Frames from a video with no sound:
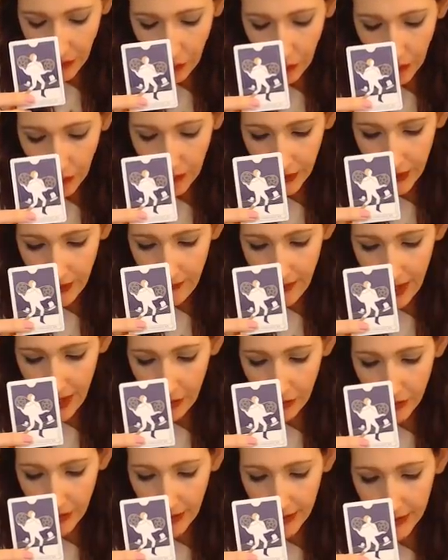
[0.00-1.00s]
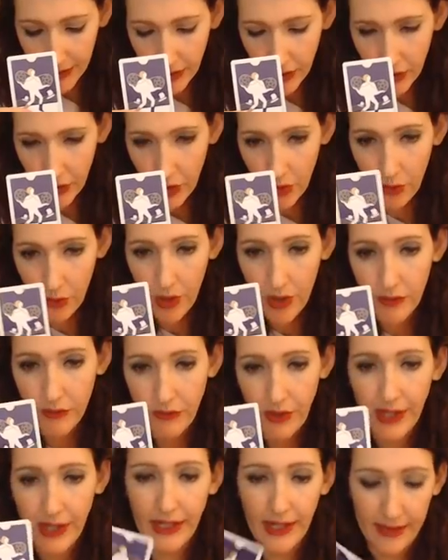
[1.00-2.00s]
worried about like you know
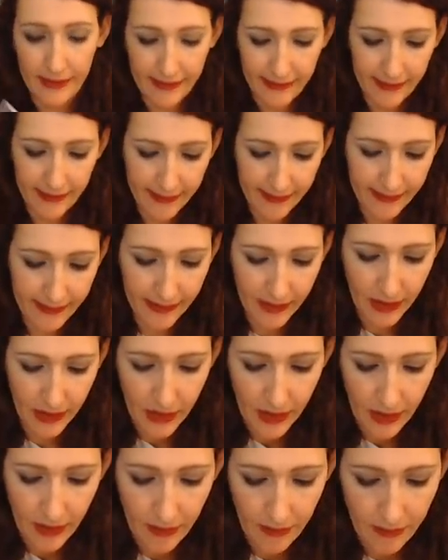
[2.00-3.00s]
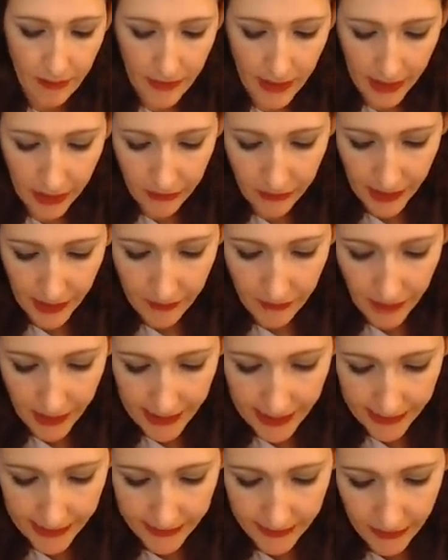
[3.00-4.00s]
finances, like fa-
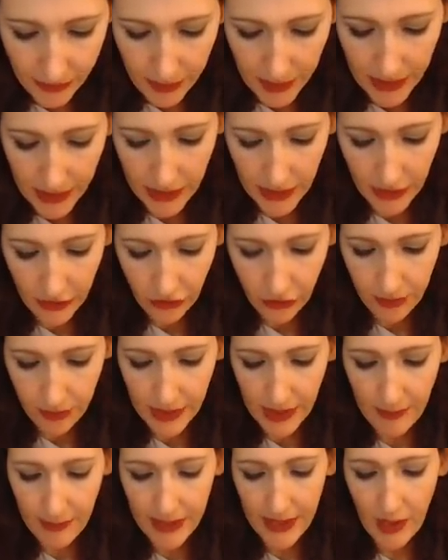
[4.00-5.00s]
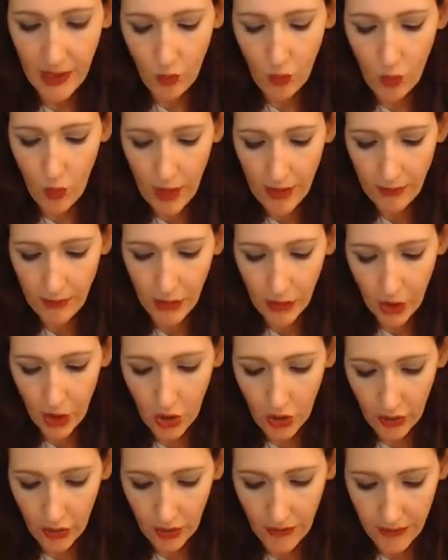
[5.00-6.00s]
finances being an issue. But let me get one more
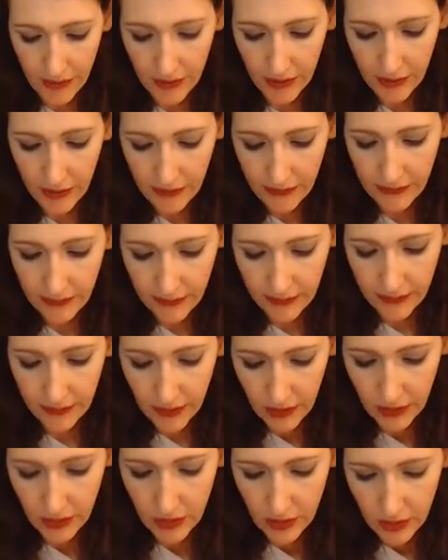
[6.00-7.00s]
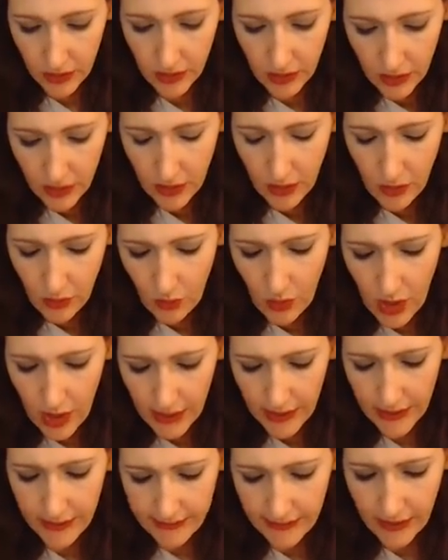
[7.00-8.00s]
card on this.
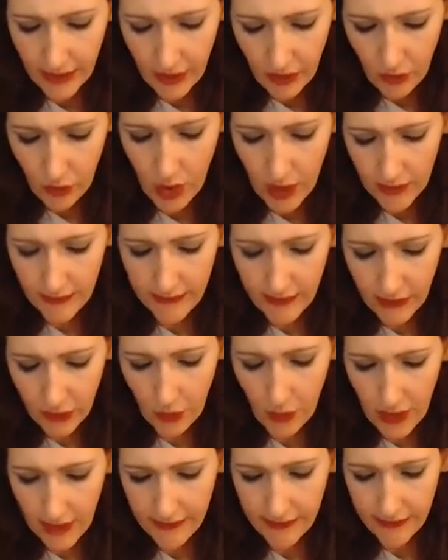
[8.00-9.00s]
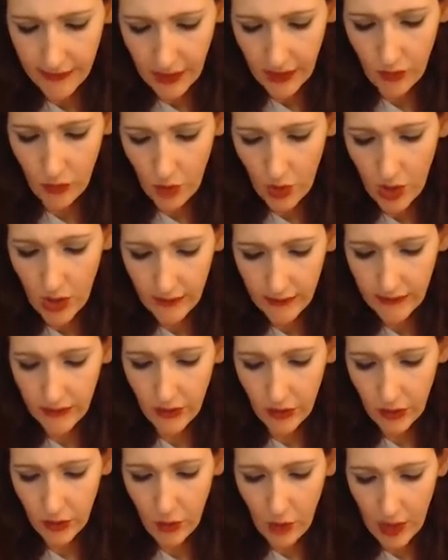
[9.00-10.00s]
Why is the Knight of Wands here? Why is the Knight of Wands
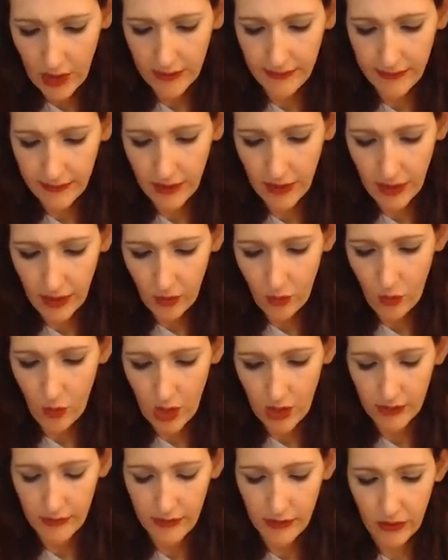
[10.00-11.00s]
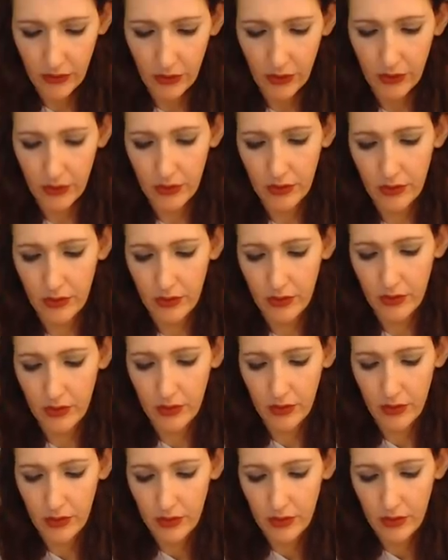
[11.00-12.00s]
here? Why is the Knight of Wands here?
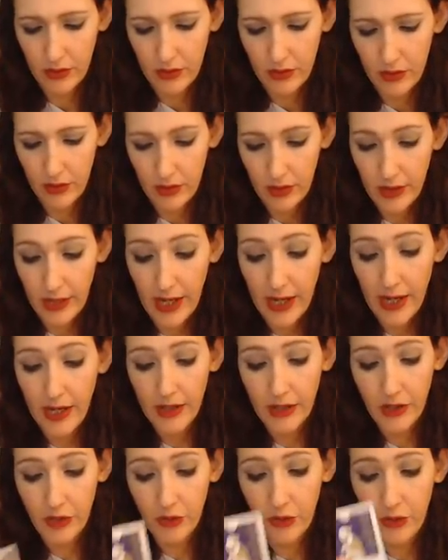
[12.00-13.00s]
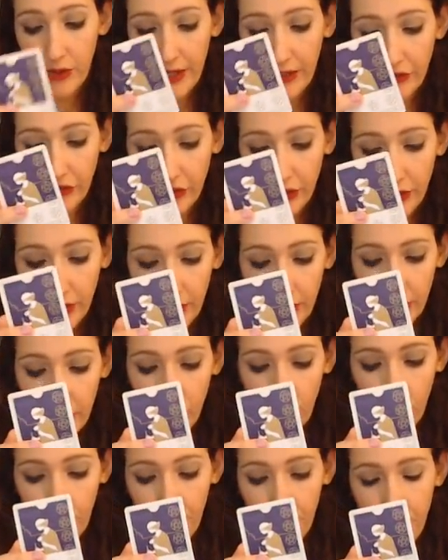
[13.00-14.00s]
yeah, you're actually
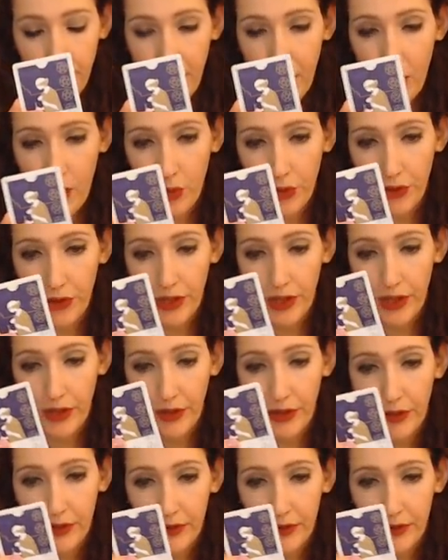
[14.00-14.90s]
worried about work here.